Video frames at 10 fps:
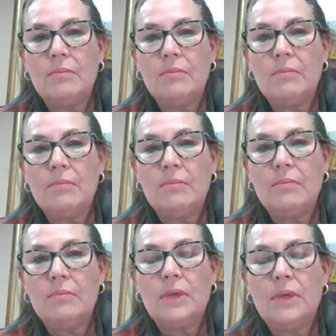because you
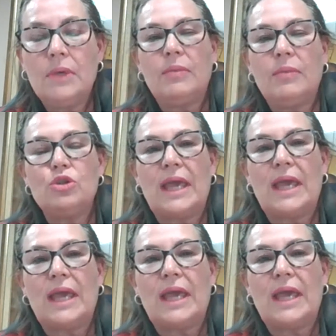can get very caught
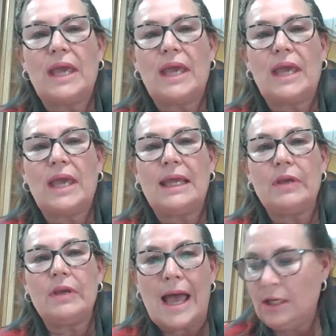up in
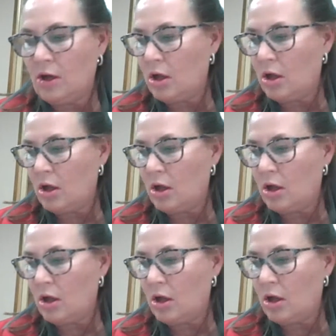culture,
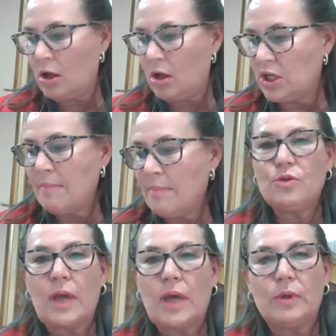as we heard,
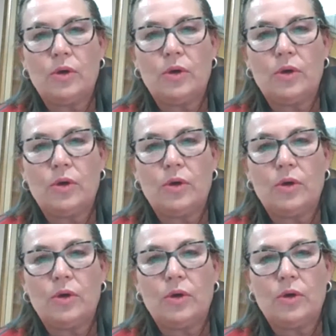national,
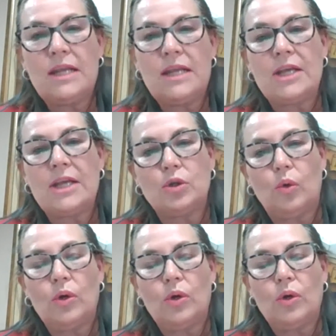
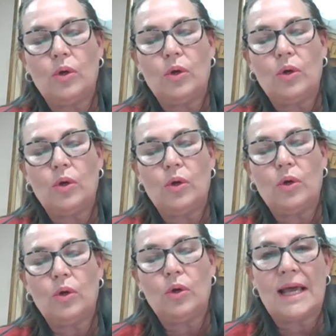organizational, group,
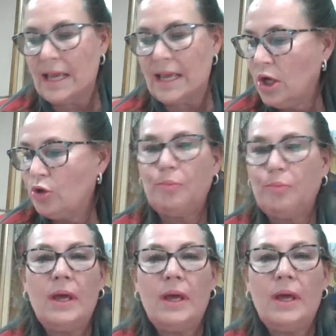and then your
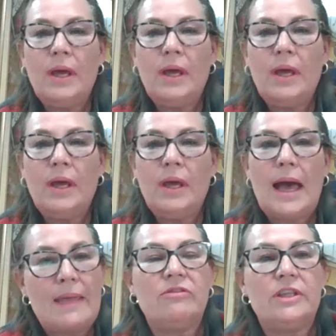individual.
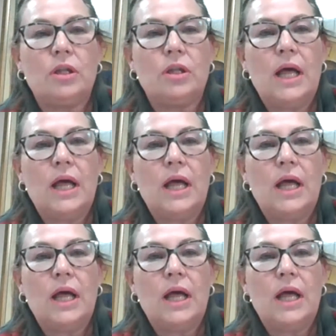I distilled it
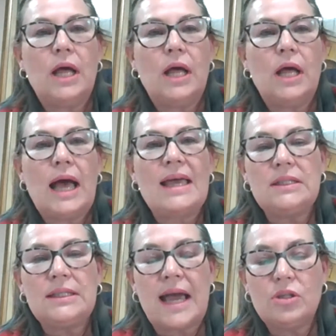down to the
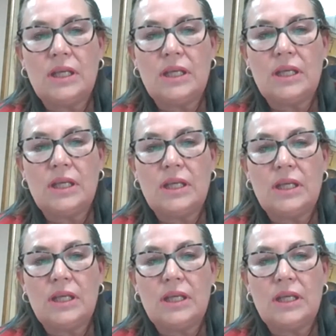individual
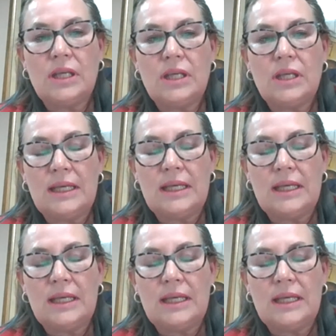cultural